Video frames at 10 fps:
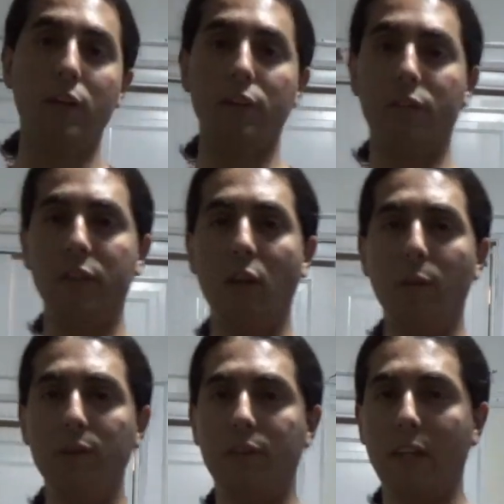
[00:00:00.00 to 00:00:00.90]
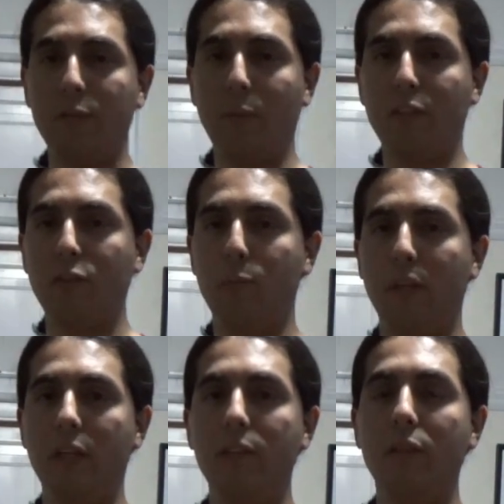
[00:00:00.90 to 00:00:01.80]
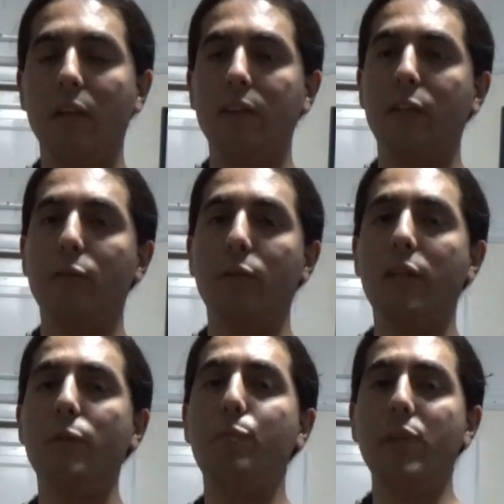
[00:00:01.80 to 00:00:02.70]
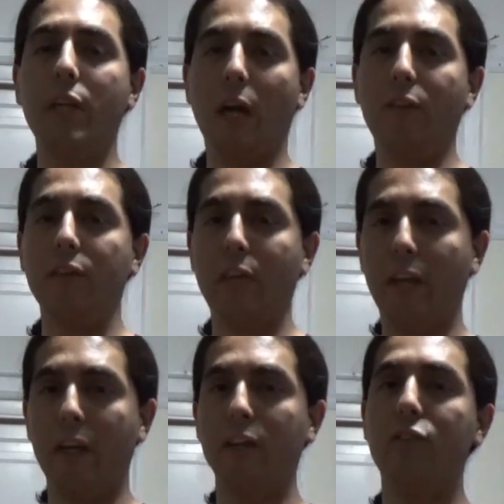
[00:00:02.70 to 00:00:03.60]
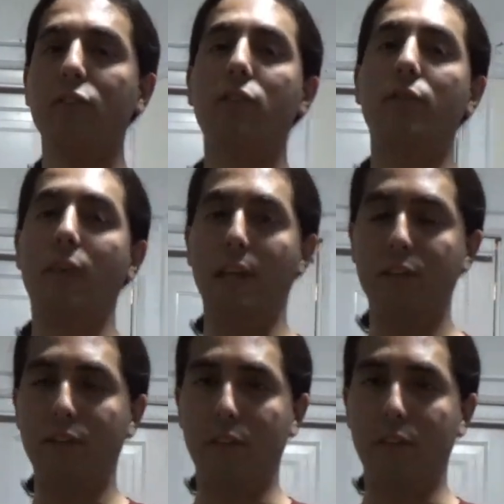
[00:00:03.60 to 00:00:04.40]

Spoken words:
See, common sense makes us believe that any big undertaking is just a fantasy.